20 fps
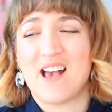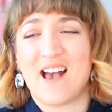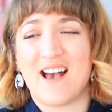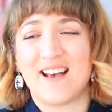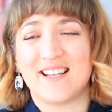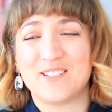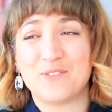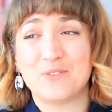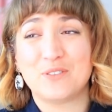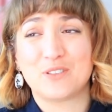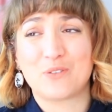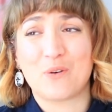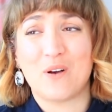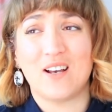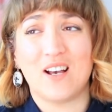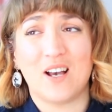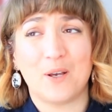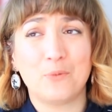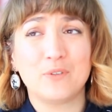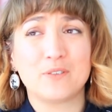and it was
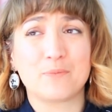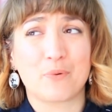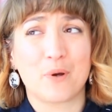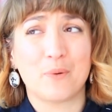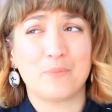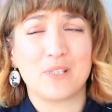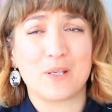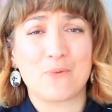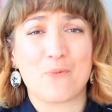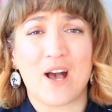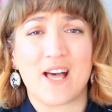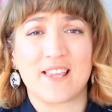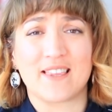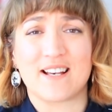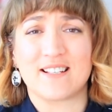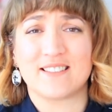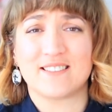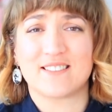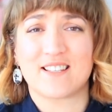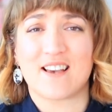quite, I would probably wear
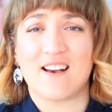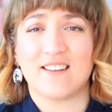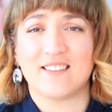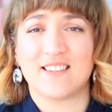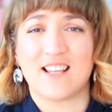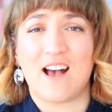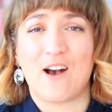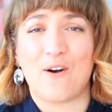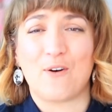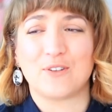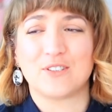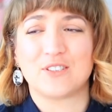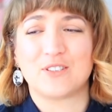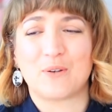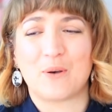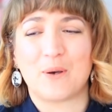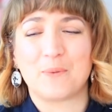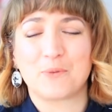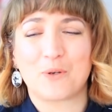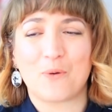that skirt now,
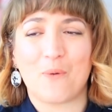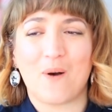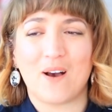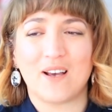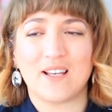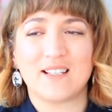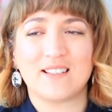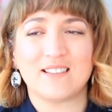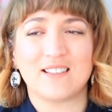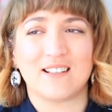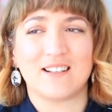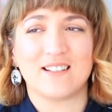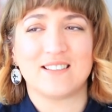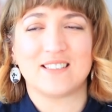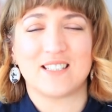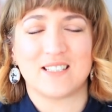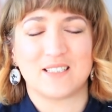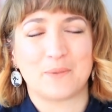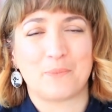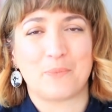so I'm quite
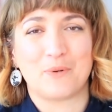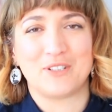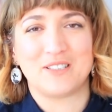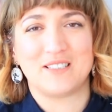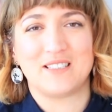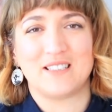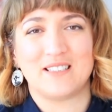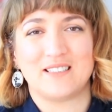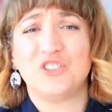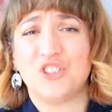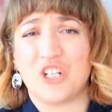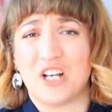like disappointed.